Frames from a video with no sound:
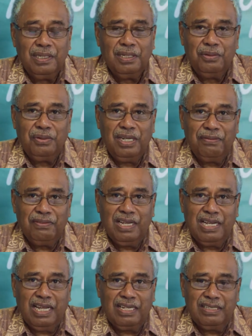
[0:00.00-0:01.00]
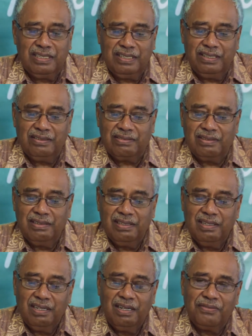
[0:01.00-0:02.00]
We have the guarantees
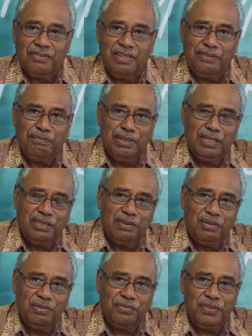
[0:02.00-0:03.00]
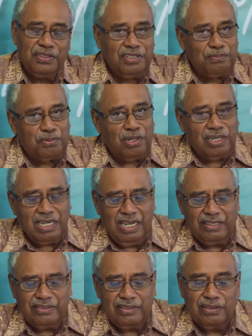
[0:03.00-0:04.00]
of government to Fiji
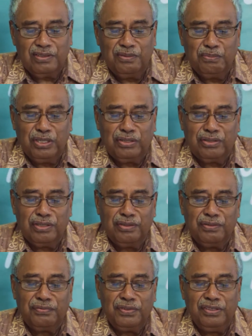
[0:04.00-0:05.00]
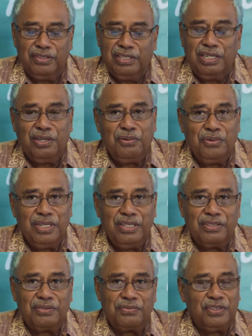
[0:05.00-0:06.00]
Broadcasting Commission, Fiji
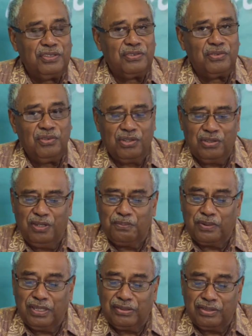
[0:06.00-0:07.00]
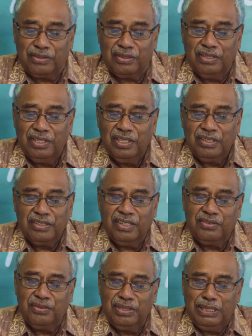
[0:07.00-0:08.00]
Airways, Fiji Sugar Corporation,
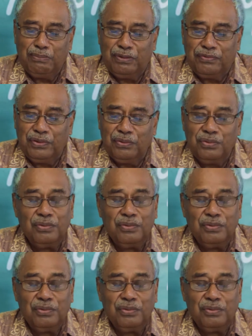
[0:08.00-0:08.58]
just to name a few.